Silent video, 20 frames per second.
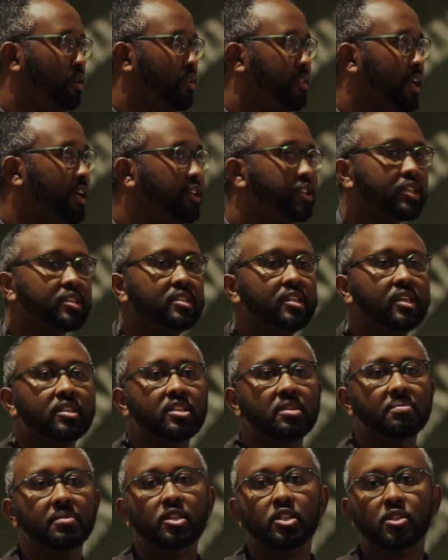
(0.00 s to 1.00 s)
They just need
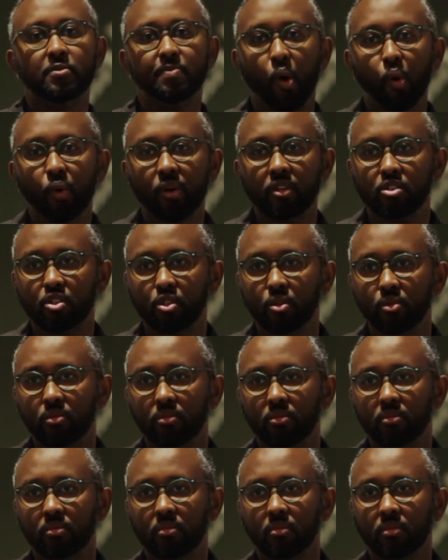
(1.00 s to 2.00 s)
to be spoken to.
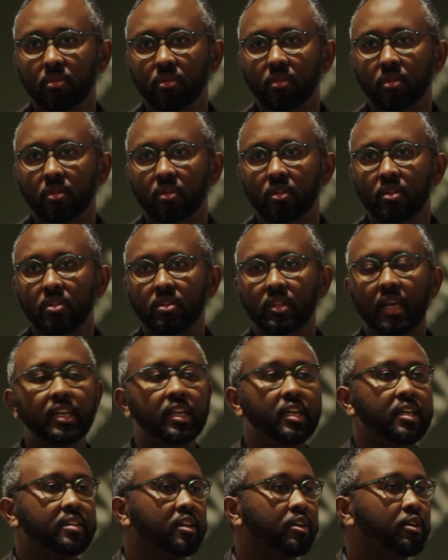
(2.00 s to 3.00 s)
They
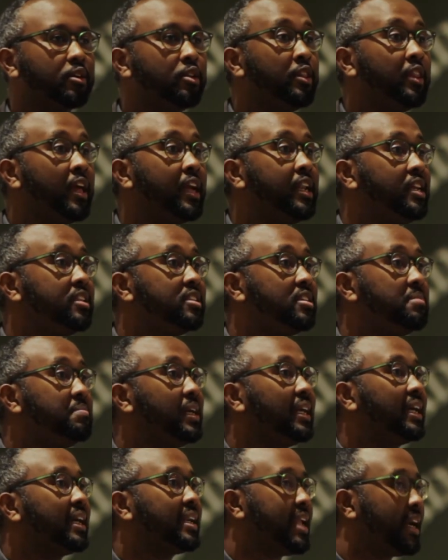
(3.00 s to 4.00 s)
need to be
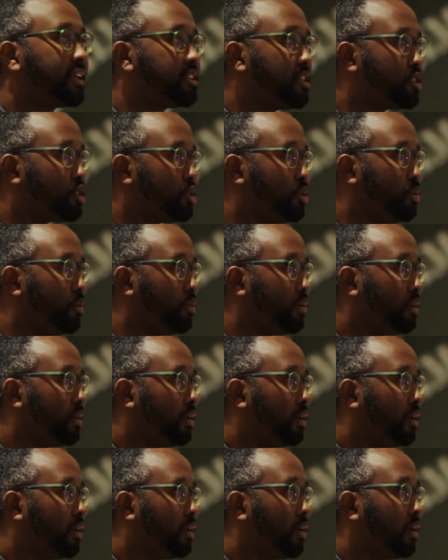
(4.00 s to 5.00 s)
connected to.
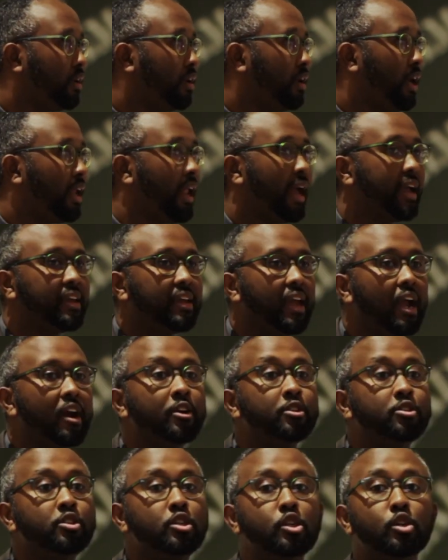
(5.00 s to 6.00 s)
And I
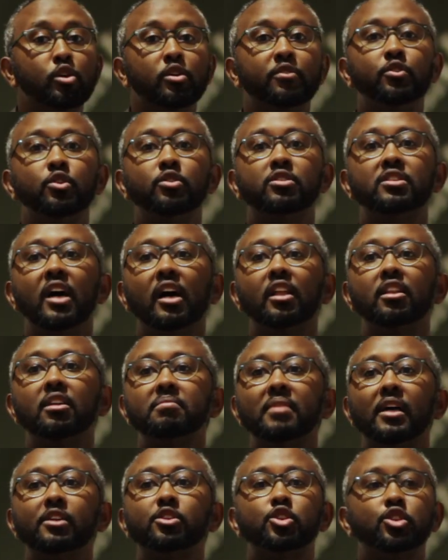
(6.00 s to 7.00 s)
guarantee you, if you tell
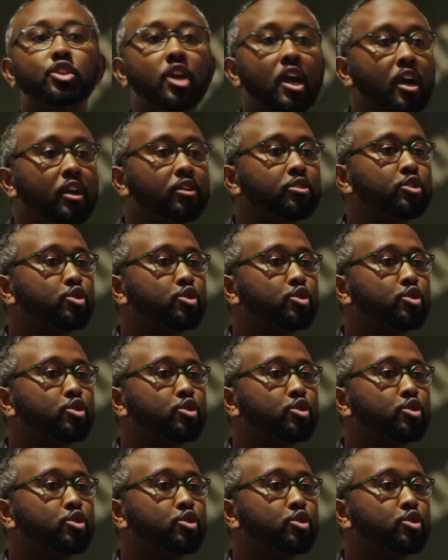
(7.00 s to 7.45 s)
them that shared